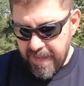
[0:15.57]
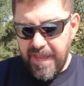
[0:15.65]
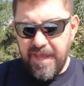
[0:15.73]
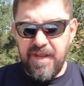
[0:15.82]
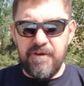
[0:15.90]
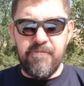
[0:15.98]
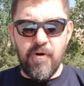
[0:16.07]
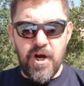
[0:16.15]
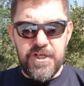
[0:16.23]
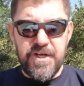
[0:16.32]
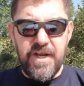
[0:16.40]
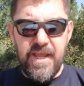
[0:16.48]
And
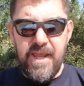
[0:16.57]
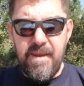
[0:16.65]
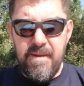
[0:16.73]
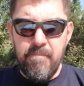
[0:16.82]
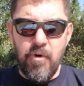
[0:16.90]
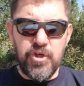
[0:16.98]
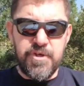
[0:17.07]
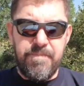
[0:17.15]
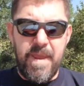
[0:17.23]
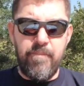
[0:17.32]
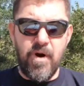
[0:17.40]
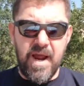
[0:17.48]
unfortunately, most
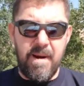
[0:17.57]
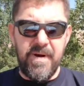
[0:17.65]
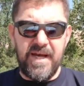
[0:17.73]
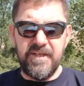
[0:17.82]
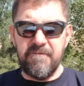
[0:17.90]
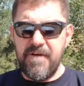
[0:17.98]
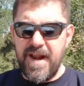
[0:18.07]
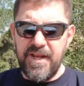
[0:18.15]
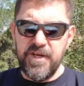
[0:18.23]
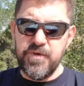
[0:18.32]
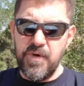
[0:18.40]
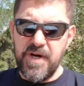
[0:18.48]
people come under
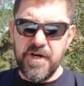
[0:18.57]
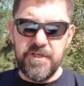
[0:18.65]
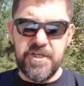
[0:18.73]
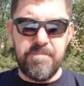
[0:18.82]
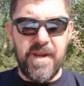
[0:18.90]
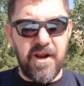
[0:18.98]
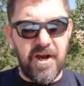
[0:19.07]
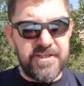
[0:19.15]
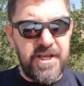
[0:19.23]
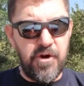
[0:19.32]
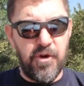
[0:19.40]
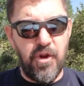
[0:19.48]
financial curse because
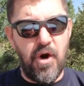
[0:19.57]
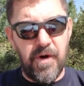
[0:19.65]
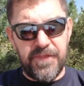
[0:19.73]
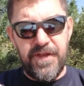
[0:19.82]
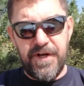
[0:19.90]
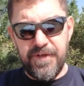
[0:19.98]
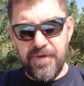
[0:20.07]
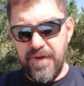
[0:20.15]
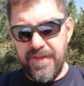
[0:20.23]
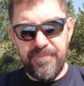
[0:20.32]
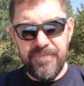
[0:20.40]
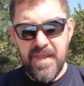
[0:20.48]
they don't know what they're doing.
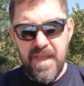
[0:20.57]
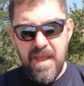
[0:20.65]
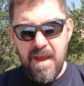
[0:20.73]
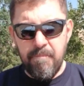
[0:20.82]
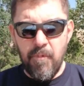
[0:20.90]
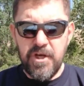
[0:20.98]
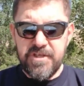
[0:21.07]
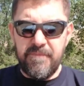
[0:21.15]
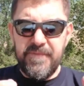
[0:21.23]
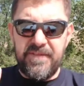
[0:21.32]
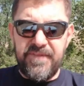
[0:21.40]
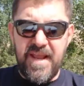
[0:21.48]
Most
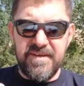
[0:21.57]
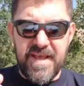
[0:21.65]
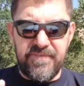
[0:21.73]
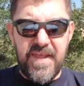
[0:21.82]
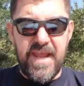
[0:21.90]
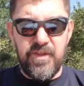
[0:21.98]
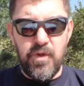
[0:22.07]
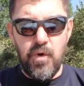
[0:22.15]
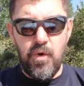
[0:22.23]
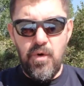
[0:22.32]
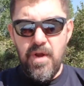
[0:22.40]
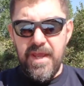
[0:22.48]
of the things that they
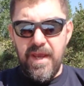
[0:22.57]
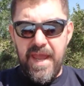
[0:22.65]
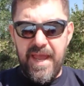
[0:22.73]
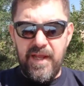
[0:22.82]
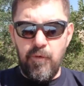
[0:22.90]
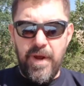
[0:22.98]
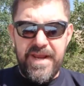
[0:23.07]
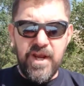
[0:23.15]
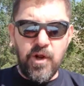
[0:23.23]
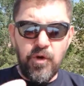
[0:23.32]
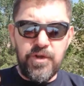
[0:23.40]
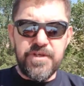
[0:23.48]
do, uh, when
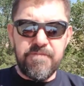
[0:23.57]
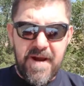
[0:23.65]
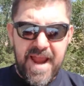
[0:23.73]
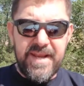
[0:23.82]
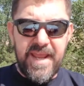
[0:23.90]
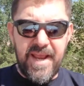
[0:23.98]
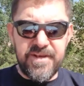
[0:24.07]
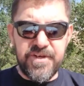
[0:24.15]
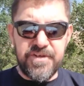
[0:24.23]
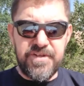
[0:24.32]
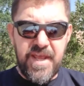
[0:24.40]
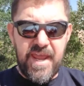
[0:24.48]
includes
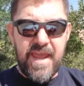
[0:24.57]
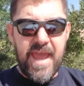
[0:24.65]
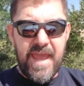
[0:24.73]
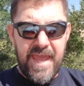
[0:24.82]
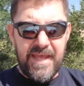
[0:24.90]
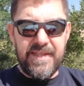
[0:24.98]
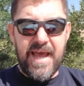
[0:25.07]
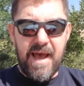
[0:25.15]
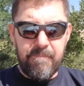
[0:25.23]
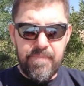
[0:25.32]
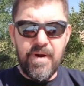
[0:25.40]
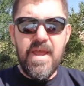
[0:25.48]
finances, they end
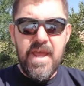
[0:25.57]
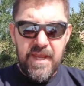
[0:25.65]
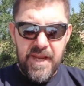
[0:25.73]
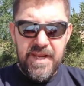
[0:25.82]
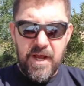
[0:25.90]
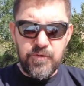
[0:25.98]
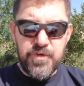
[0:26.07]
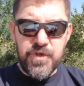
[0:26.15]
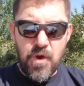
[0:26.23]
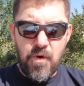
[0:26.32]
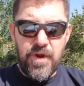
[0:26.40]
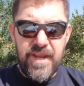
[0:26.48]
up, you know,
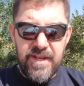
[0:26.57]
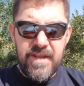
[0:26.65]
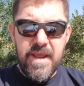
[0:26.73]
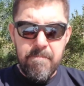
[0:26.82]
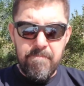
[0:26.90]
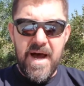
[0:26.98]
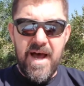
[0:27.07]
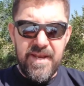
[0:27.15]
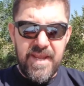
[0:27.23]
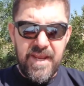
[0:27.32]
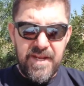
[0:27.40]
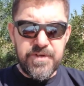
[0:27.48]
sowing
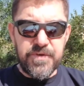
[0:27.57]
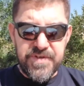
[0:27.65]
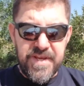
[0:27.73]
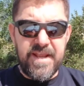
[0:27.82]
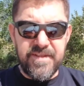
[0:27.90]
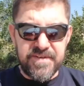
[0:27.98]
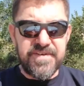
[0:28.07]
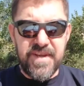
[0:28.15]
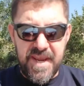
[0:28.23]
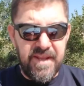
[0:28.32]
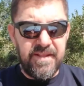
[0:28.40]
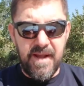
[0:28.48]
money into Satan's
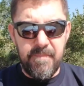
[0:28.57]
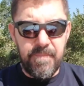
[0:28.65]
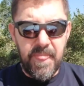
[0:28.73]
kingdom.